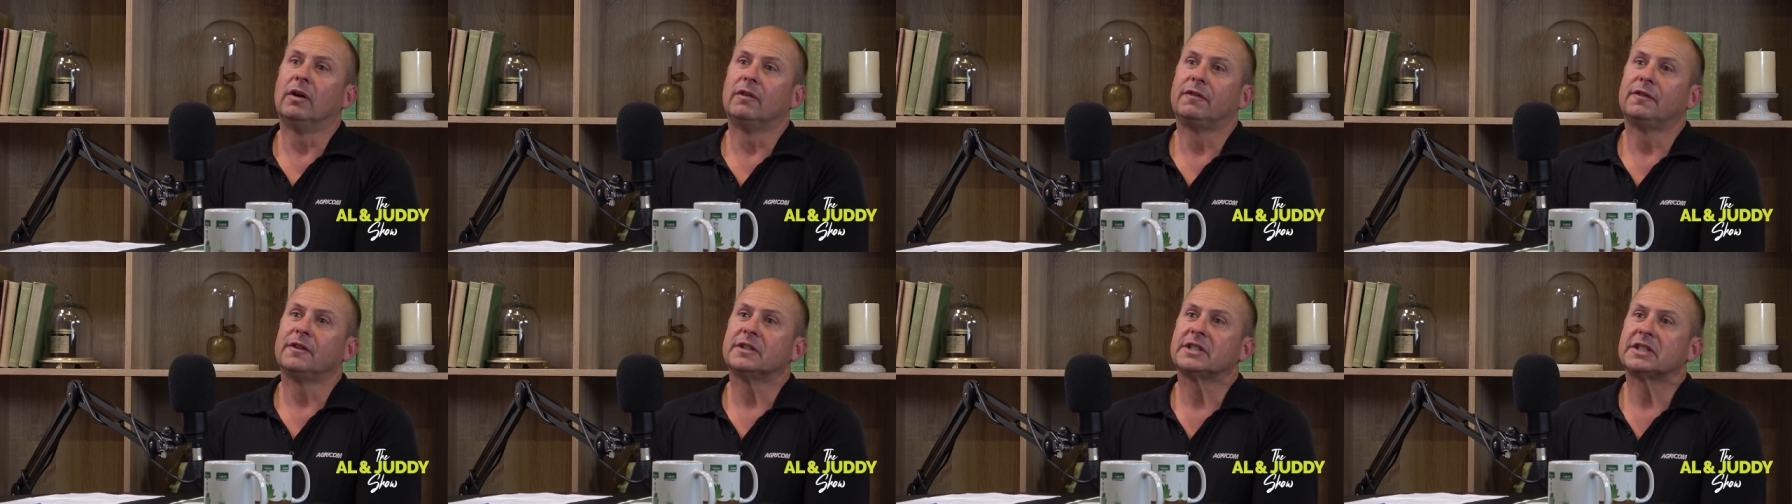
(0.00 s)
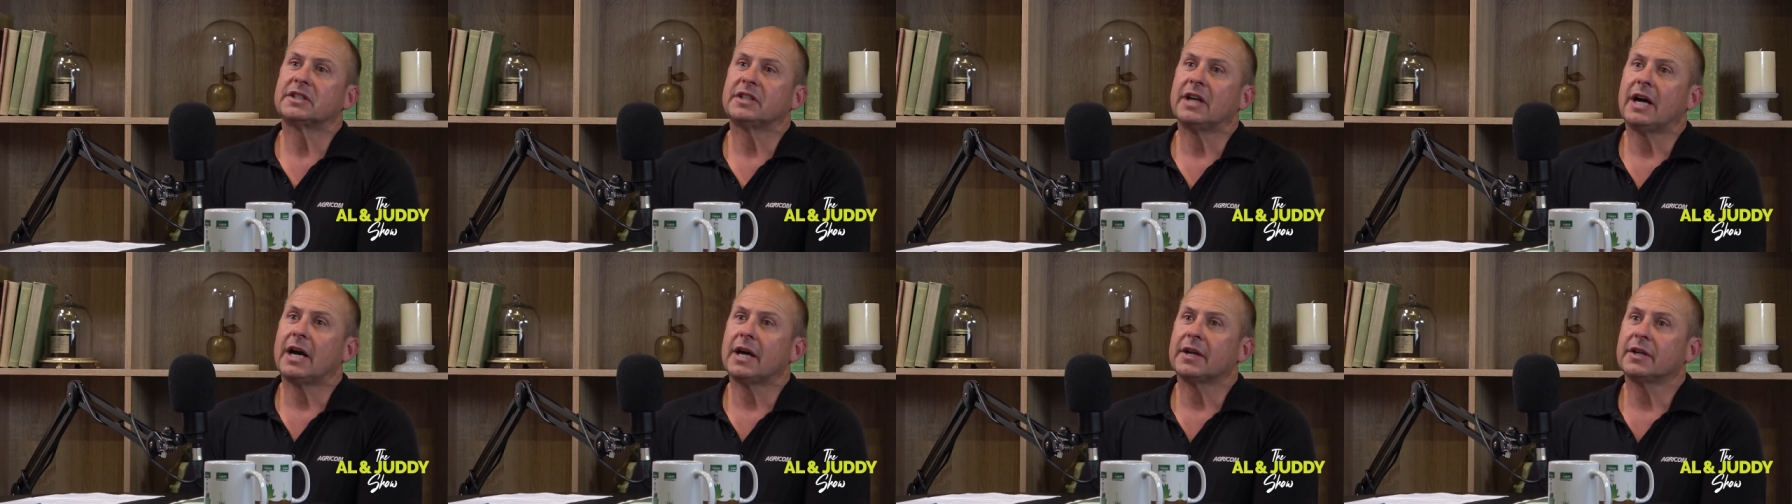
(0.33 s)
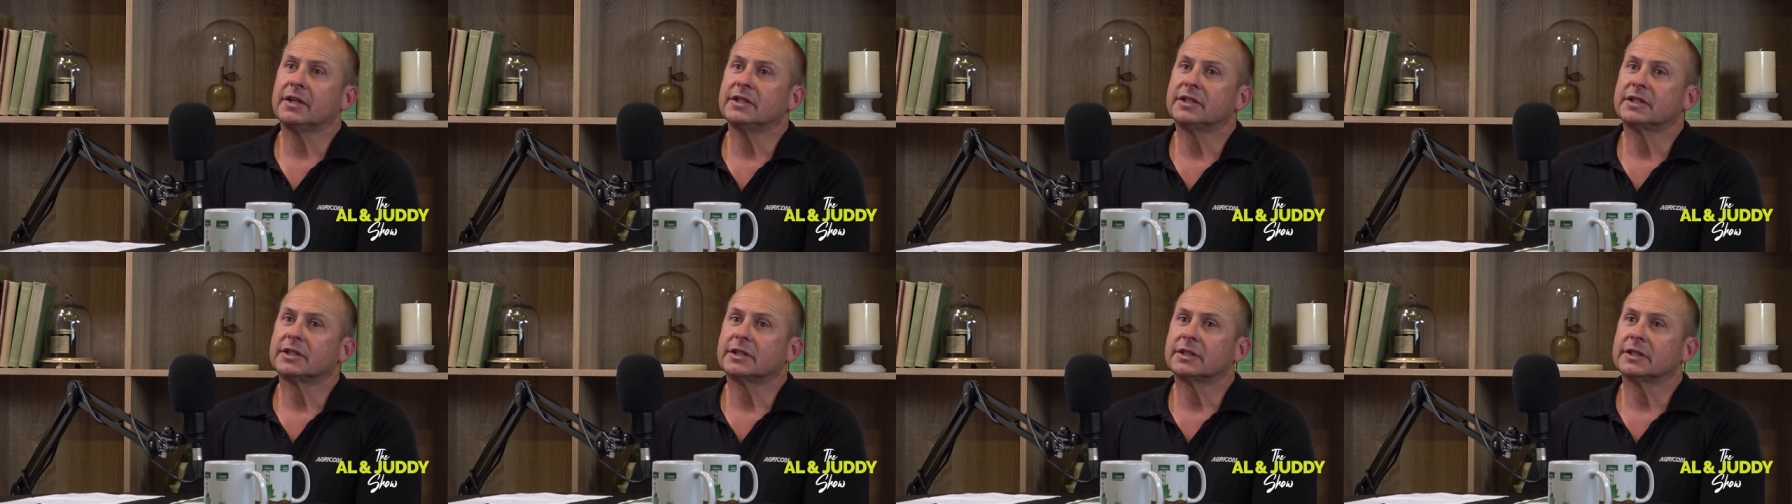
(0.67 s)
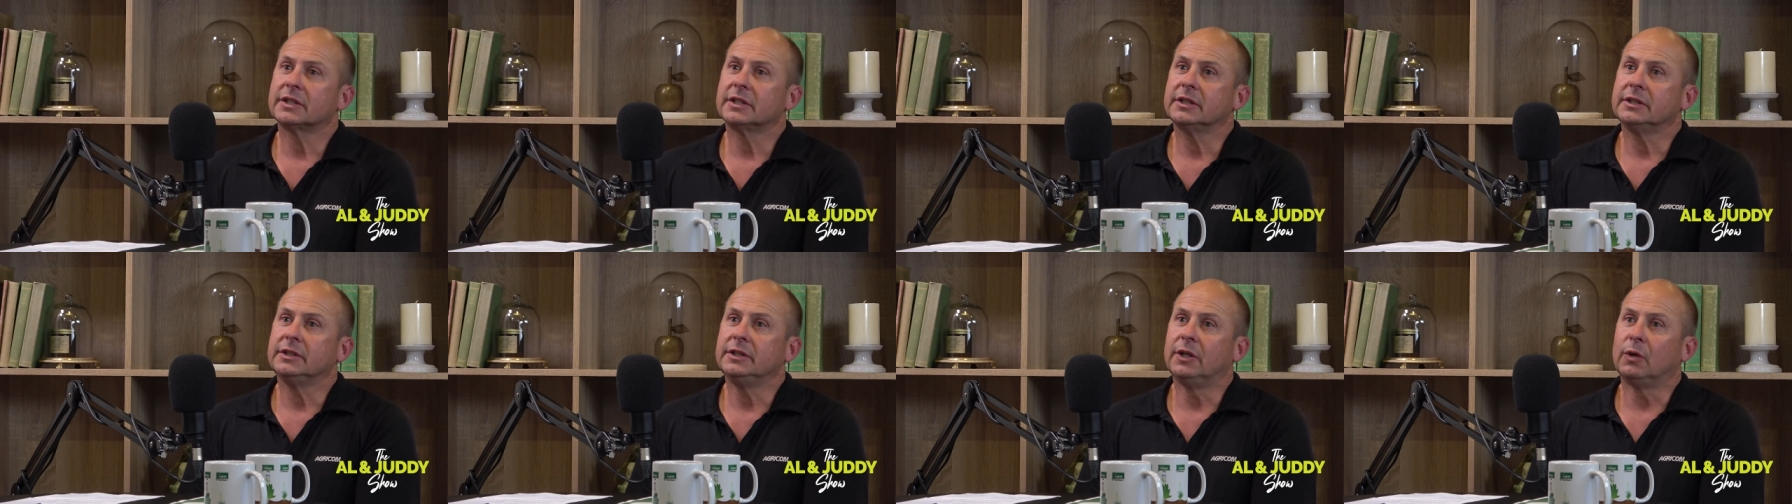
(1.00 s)
Well, for
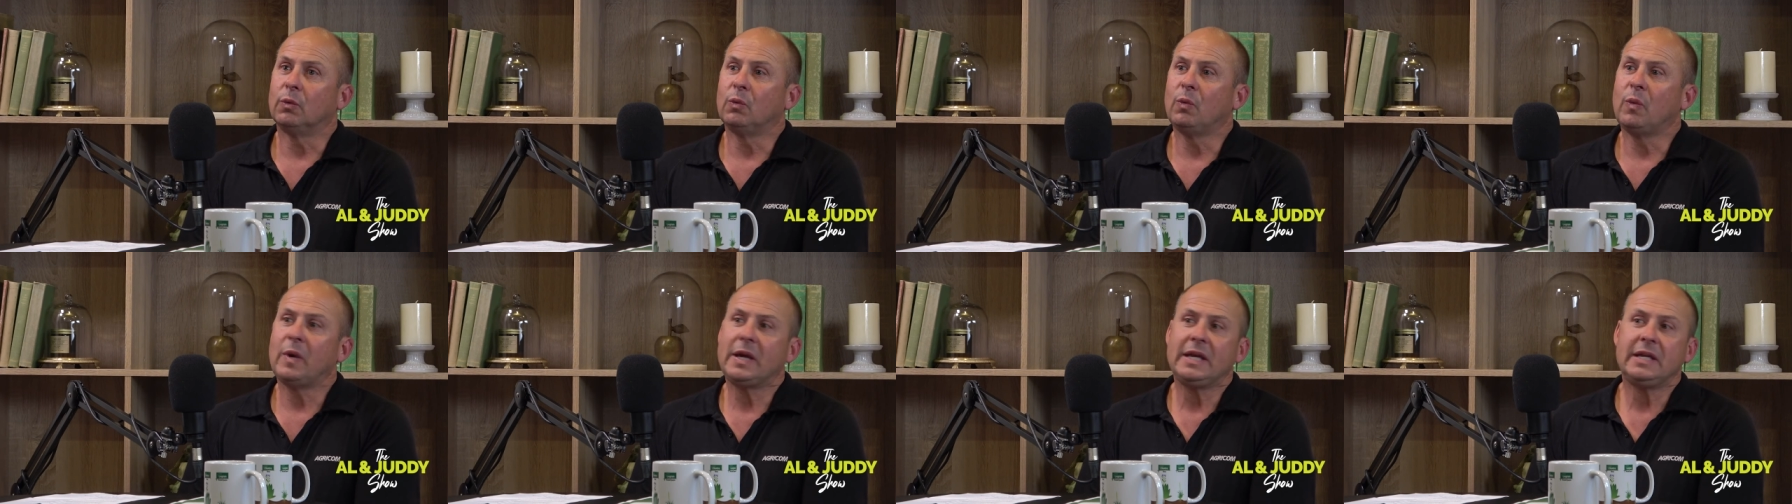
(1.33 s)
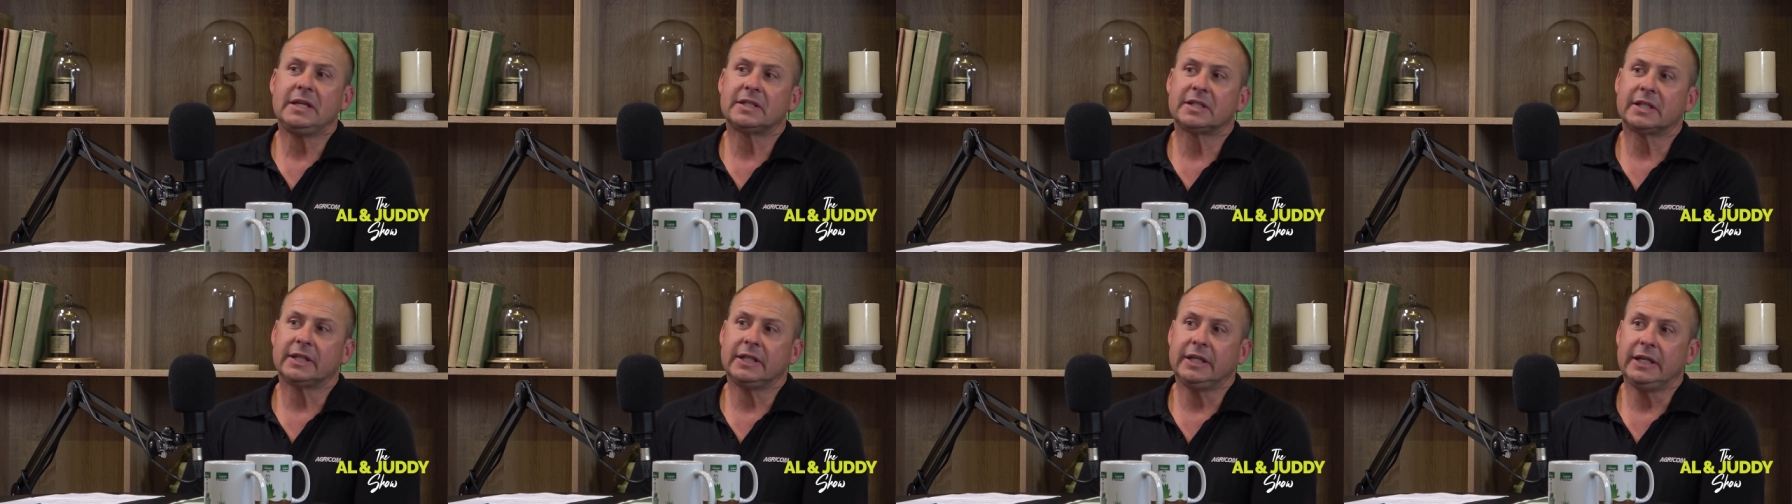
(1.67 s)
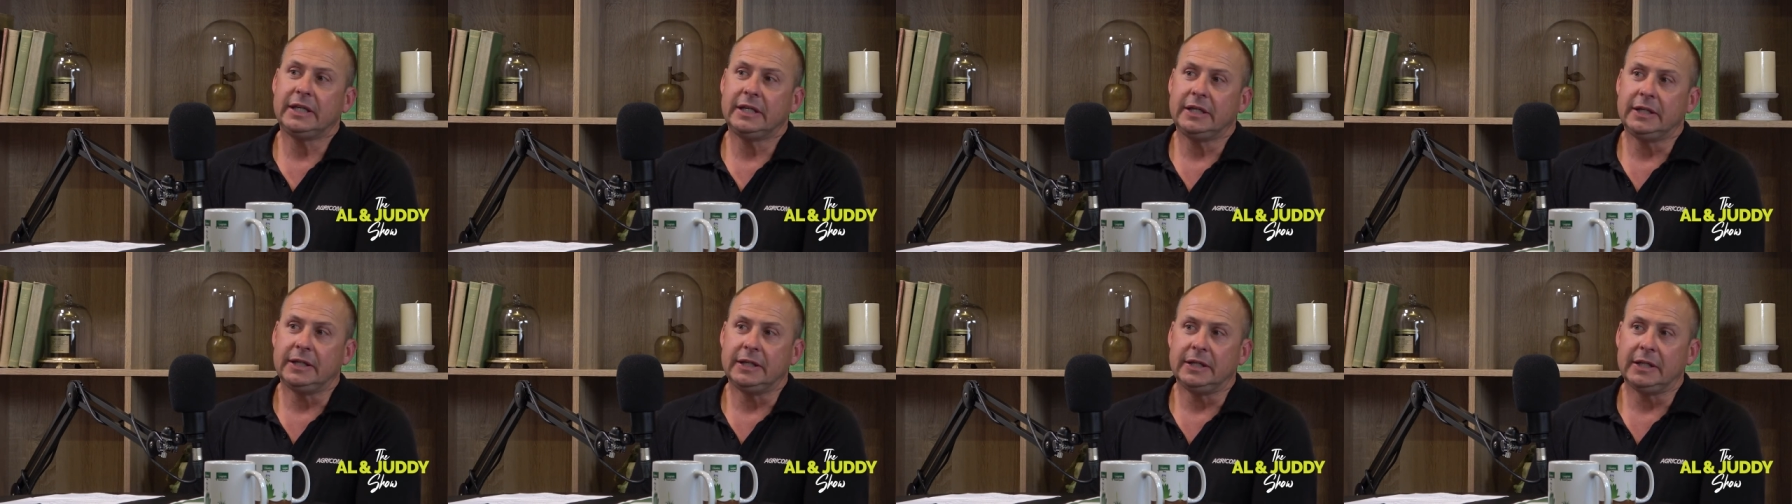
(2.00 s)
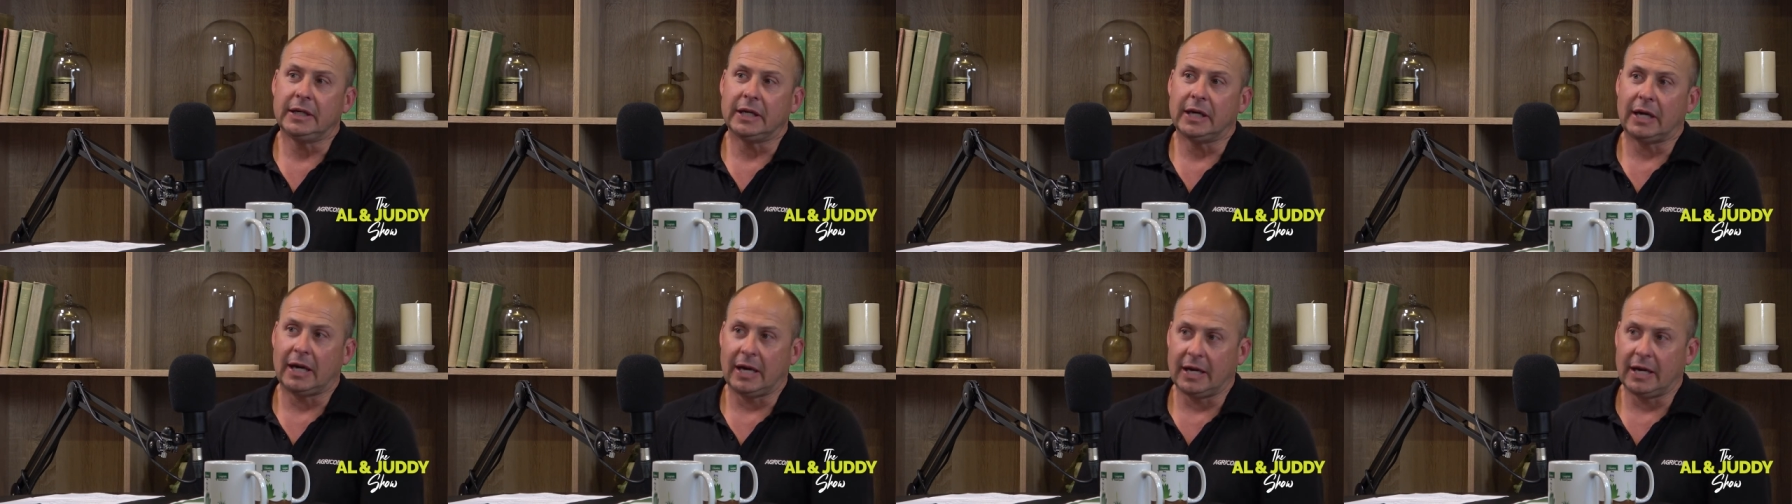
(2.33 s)
starters, you know, we see